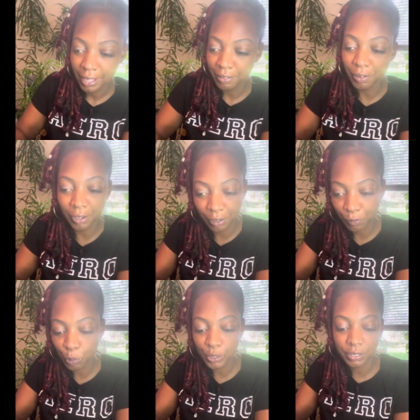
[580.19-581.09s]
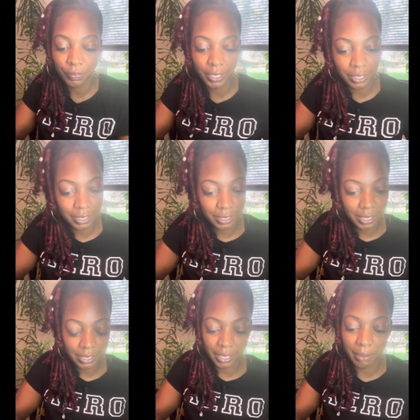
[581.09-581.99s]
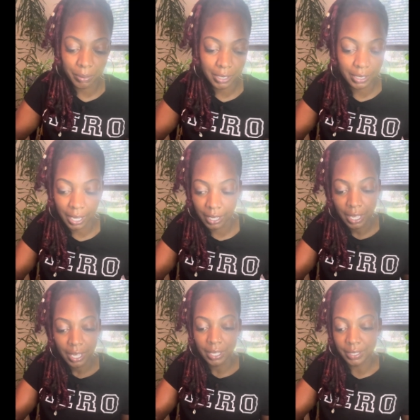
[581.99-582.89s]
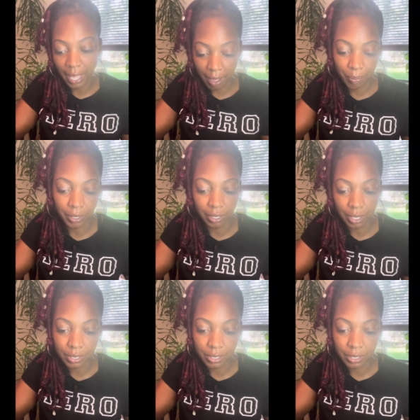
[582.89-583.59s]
And of course, if the energy doesn't happen today, it's happening.